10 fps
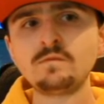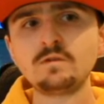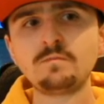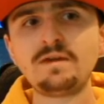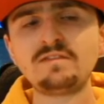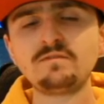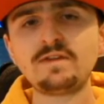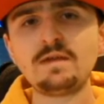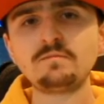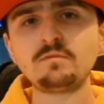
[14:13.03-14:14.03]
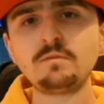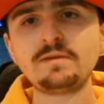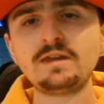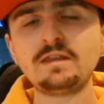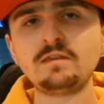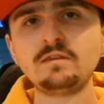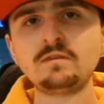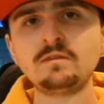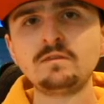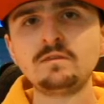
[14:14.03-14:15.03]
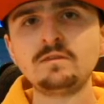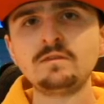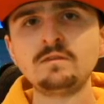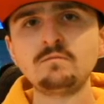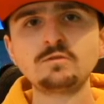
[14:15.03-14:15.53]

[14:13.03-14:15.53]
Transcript: competitive games that we're playing which